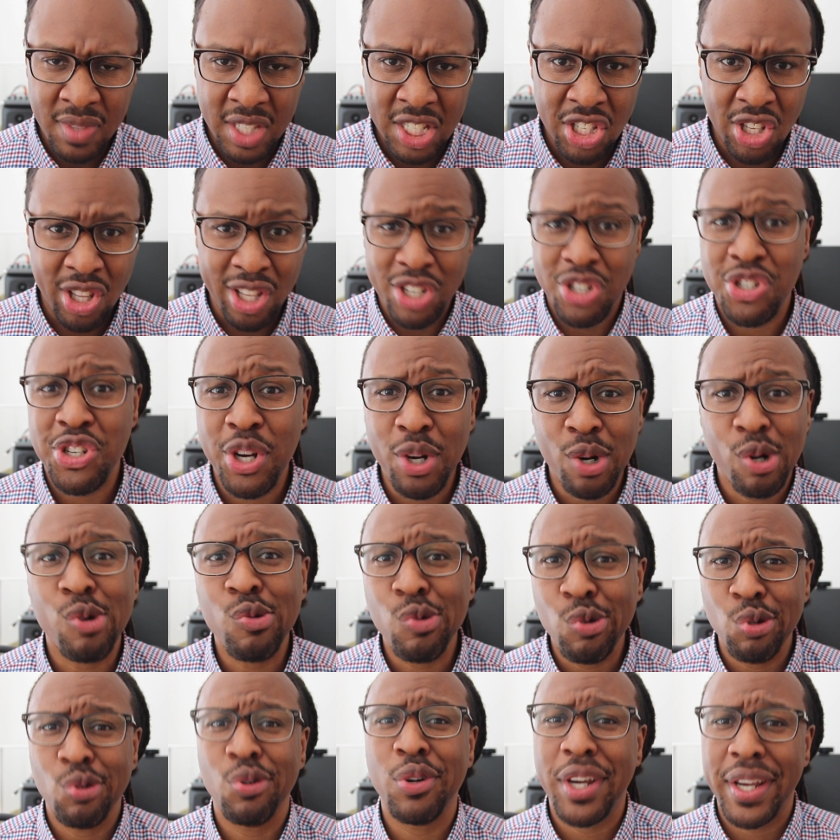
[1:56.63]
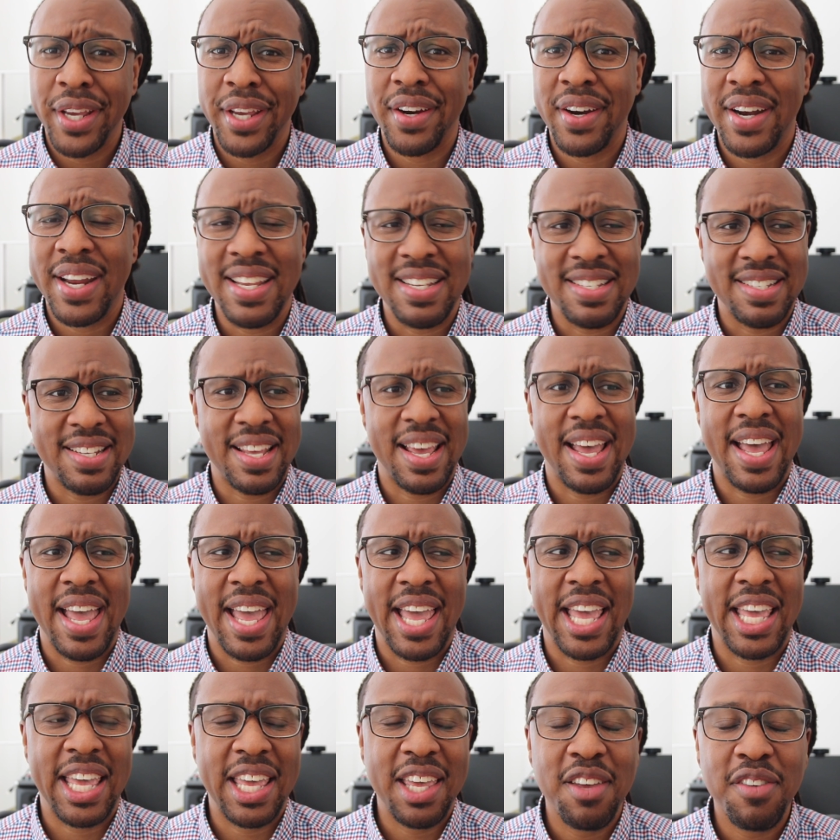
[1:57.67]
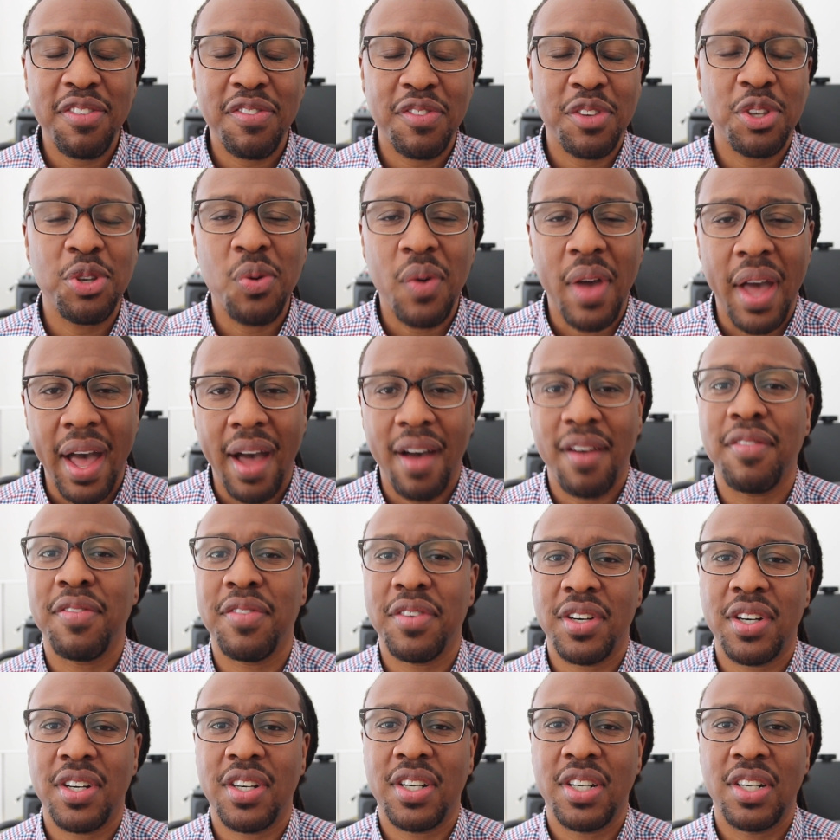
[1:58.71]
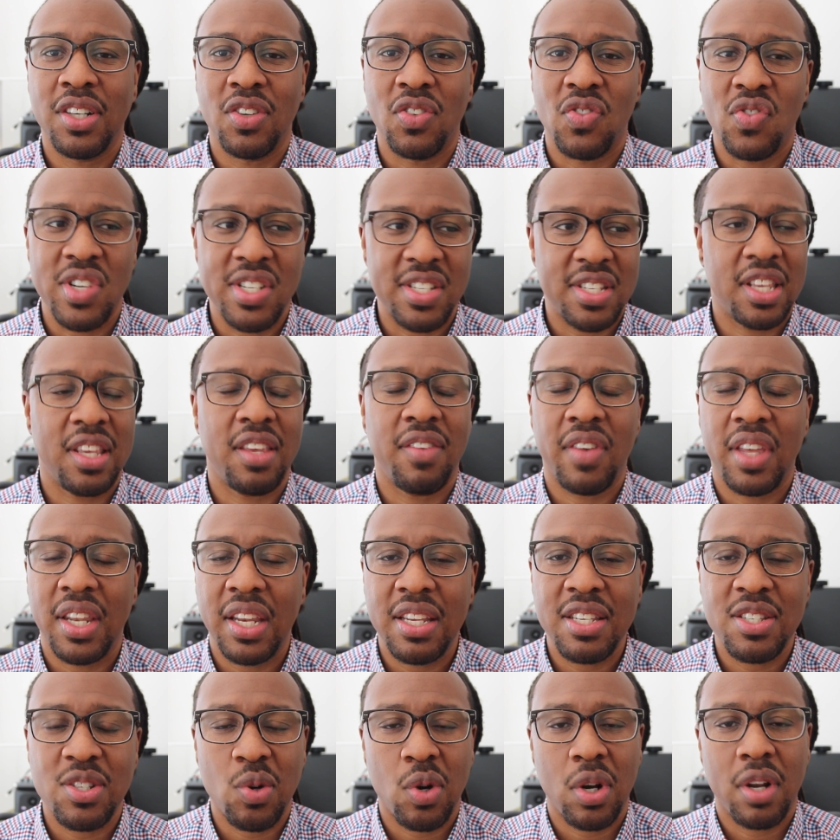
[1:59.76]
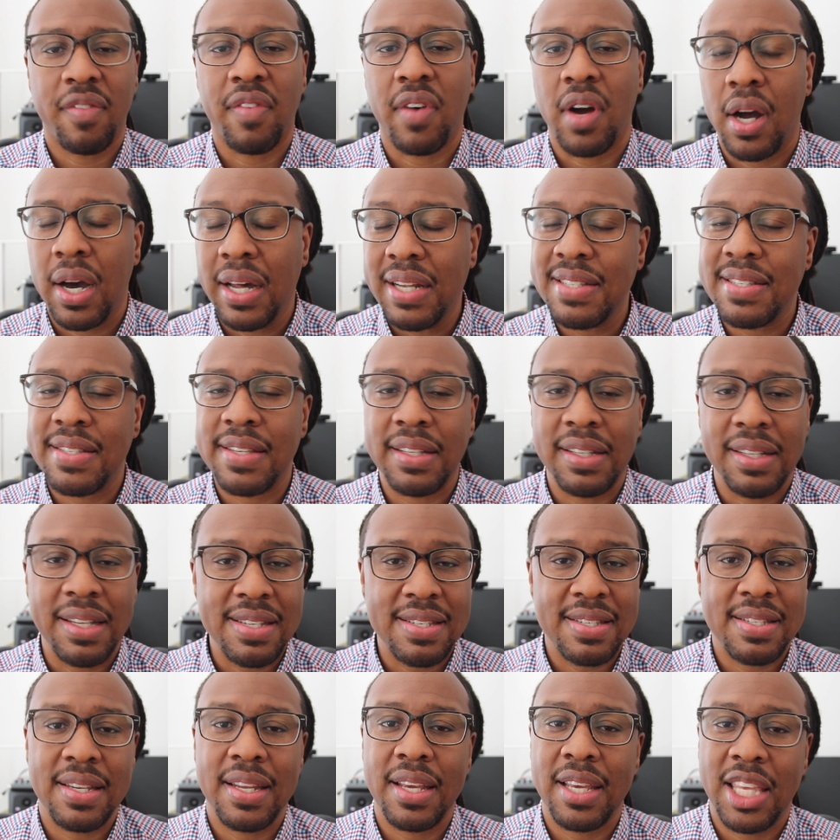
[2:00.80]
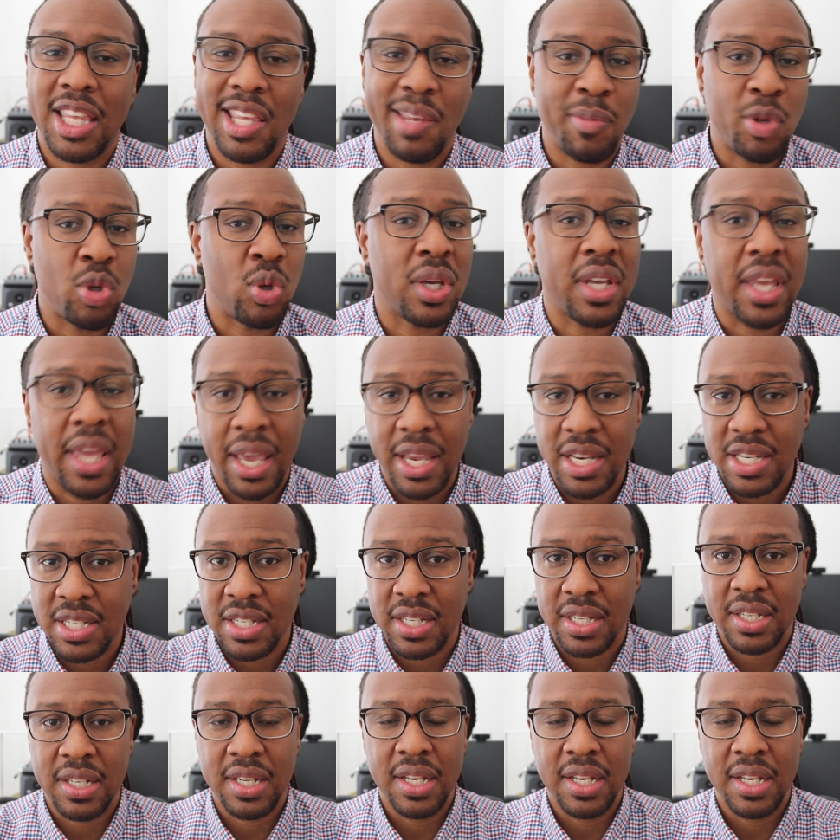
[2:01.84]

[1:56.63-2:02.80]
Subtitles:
So the general rule here is that if you ever receive any sort of unsolicited communication